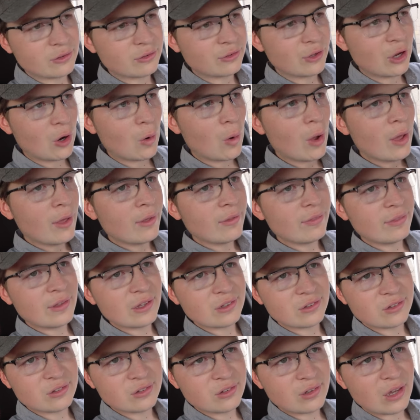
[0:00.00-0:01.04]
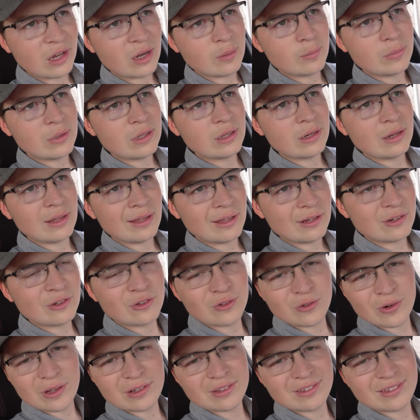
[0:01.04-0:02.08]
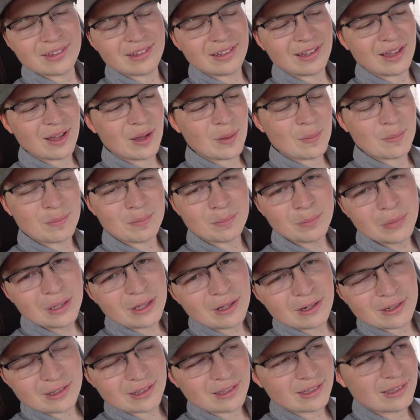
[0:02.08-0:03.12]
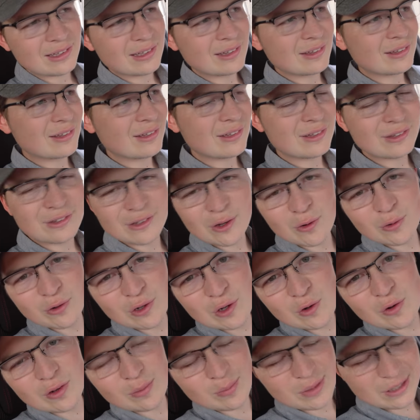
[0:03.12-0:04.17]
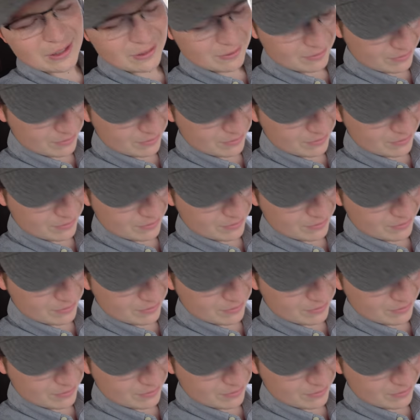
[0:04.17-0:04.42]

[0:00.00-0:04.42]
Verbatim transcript: So this is gonna be an interesting um, build because it's just so new to me.